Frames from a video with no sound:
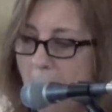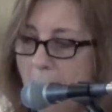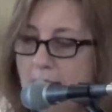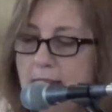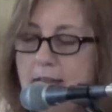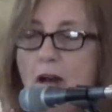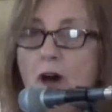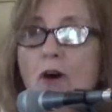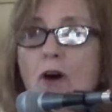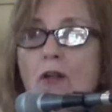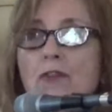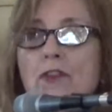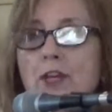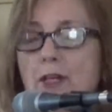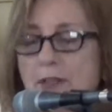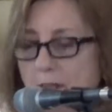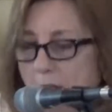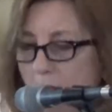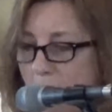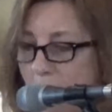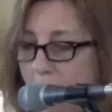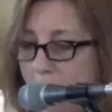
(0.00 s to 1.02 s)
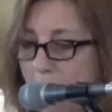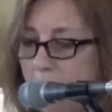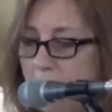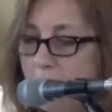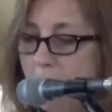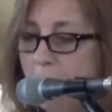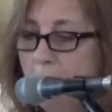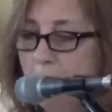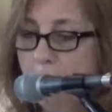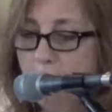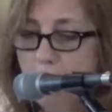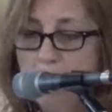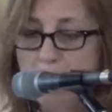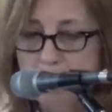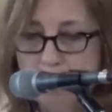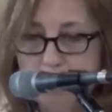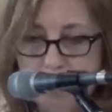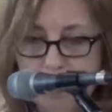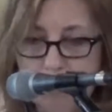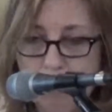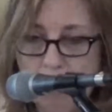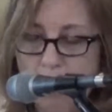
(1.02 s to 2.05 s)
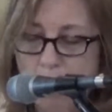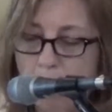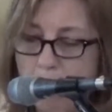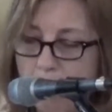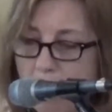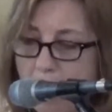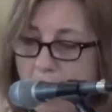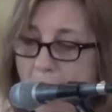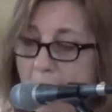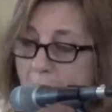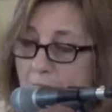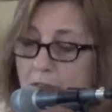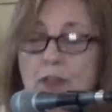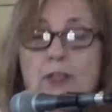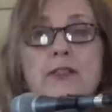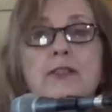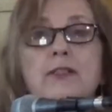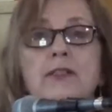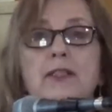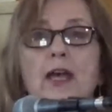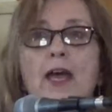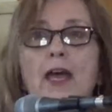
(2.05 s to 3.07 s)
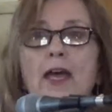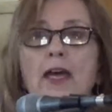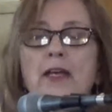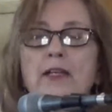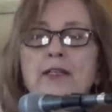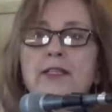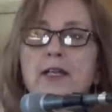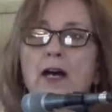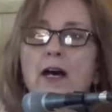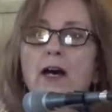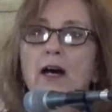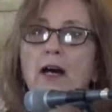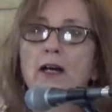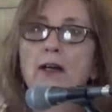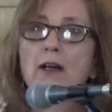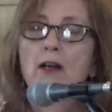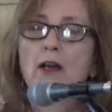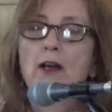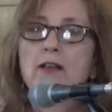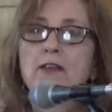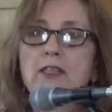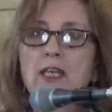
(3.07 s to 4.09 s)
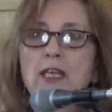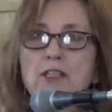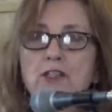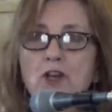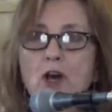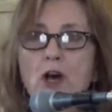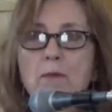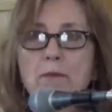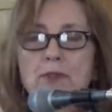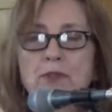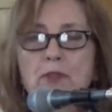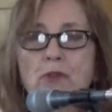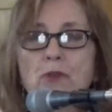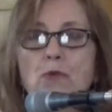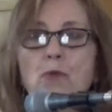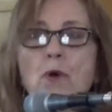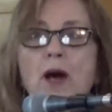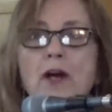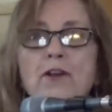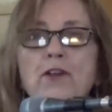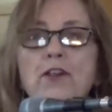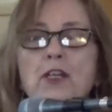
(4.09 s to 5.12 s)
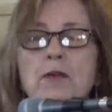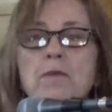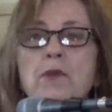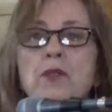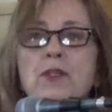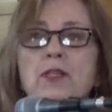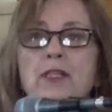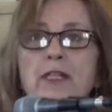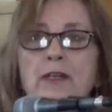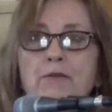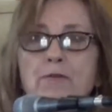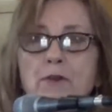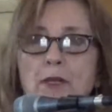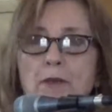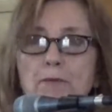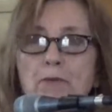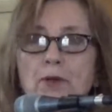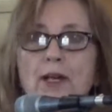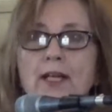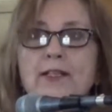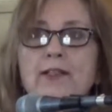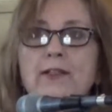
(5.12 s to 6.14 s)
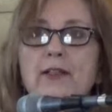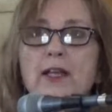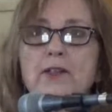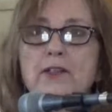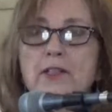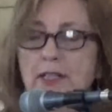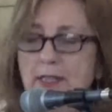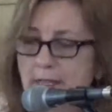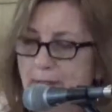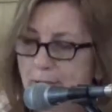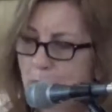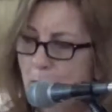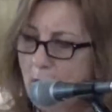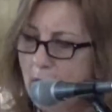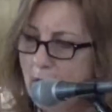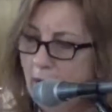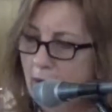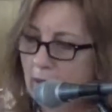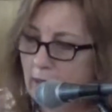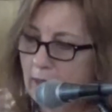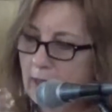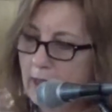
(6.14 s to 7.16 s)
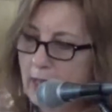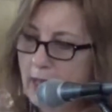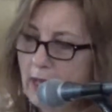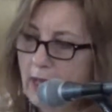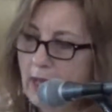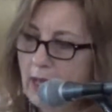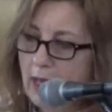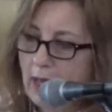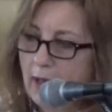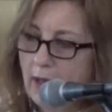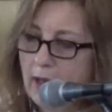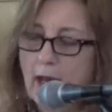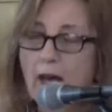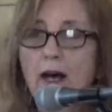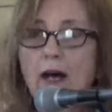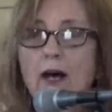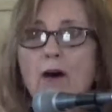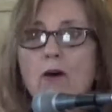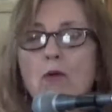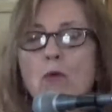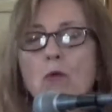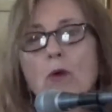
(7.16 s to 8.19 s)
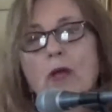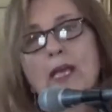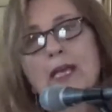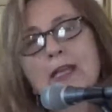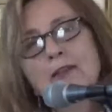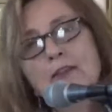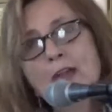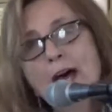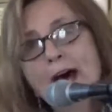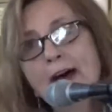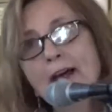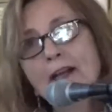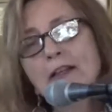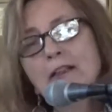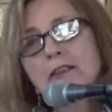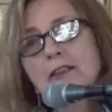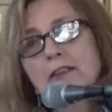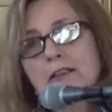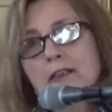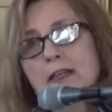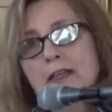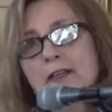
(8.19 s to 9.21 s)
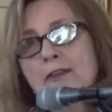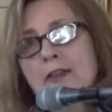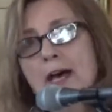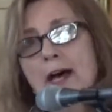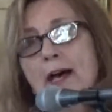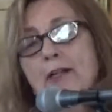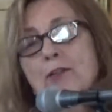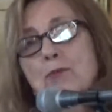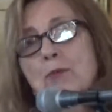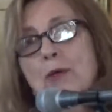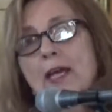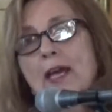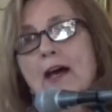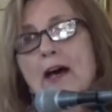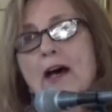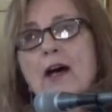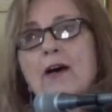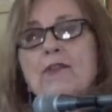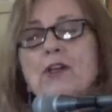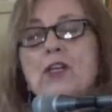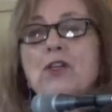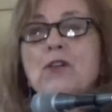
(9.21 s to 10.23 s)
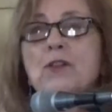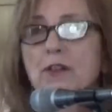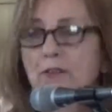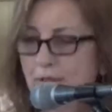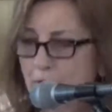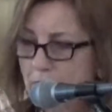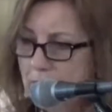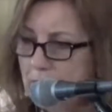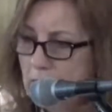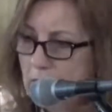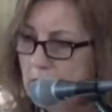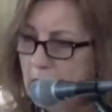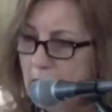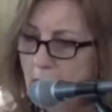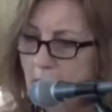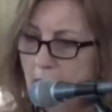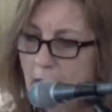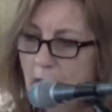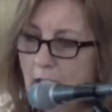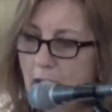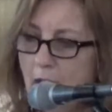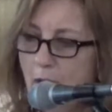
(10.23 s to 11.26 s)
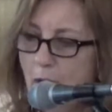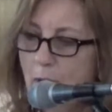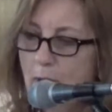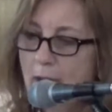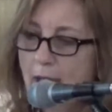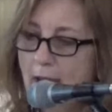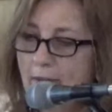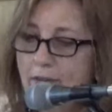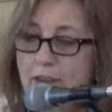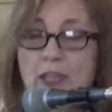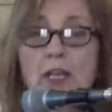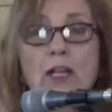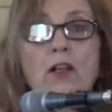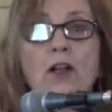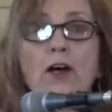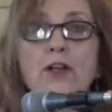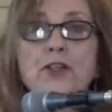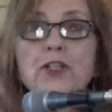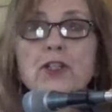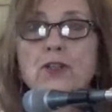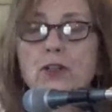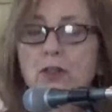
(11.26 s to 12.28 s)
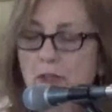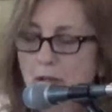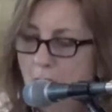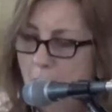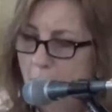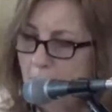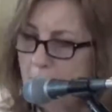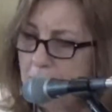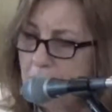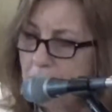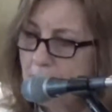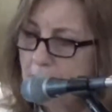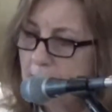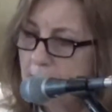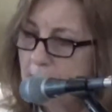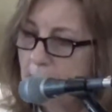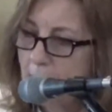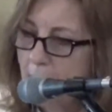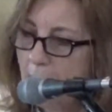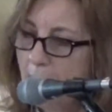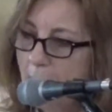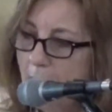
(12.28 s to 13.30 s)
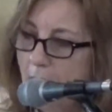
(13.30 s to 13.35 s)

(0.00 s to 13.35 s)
Now, there's a lot that is similar with Athens and St. Thomas and the wider community. We embrace London as well. In that, we have a university, we have theological colleges,